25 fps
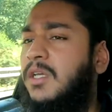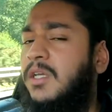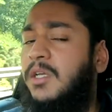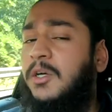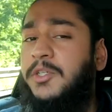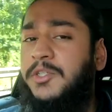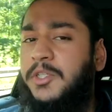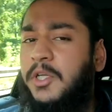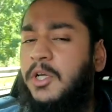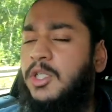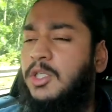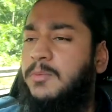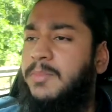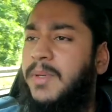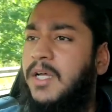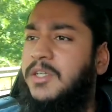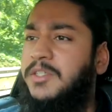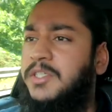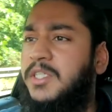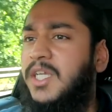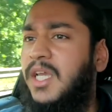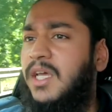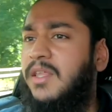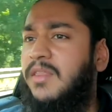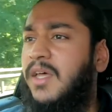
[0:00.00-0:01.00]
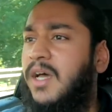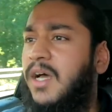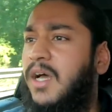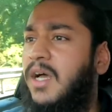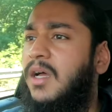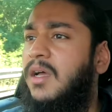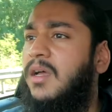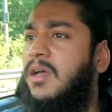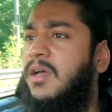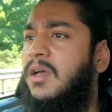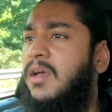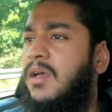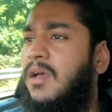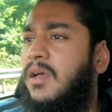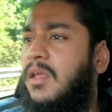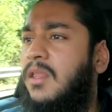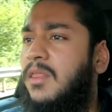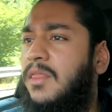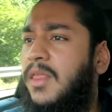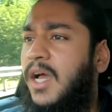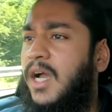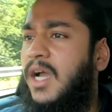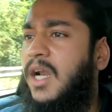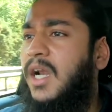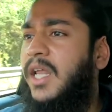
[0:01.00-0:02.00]
It cost £100 to get that
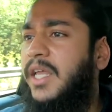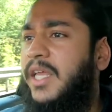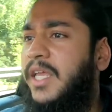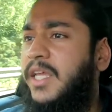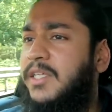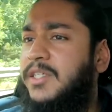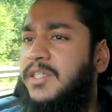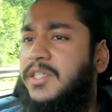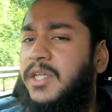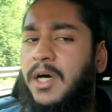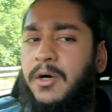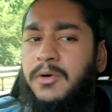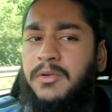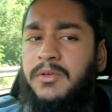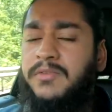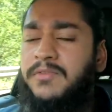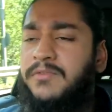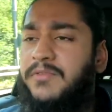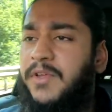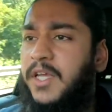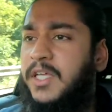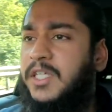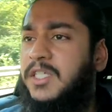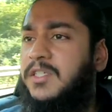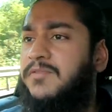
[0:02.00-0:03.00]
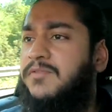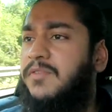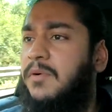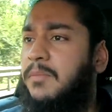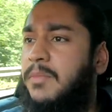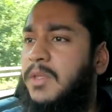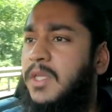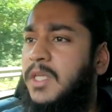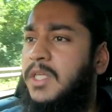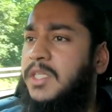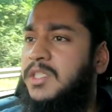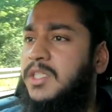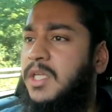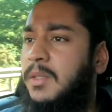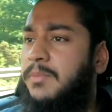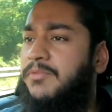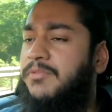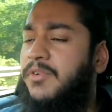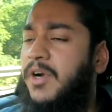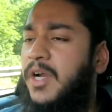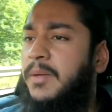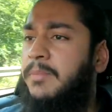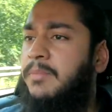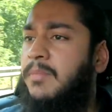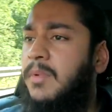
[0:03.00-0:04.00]
clicking sound fixed from the
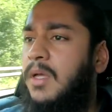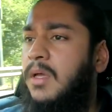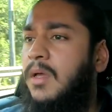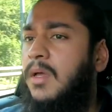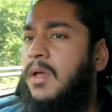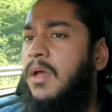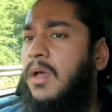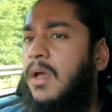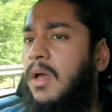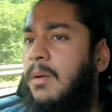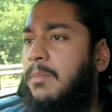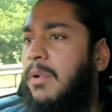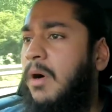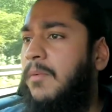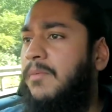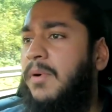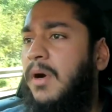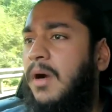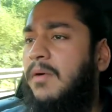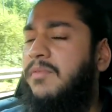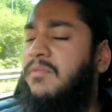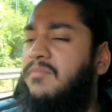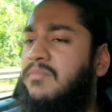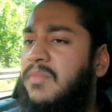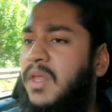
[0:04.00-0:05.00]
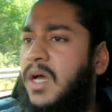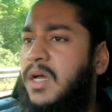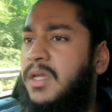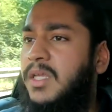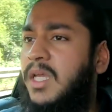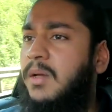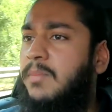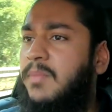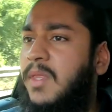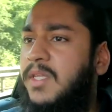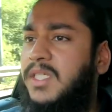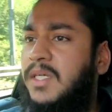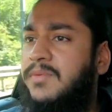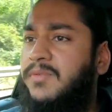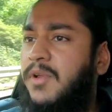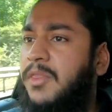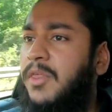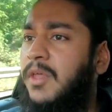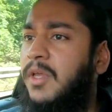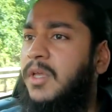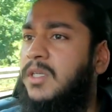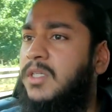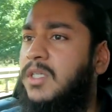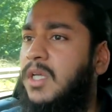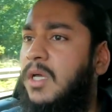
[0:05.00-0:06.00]
subframe, but apart from that, yeah, that's
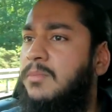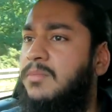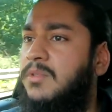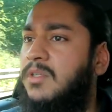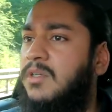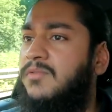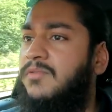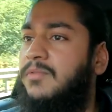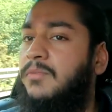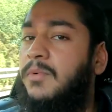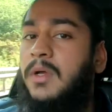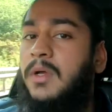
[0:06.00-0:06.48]
everything in terms of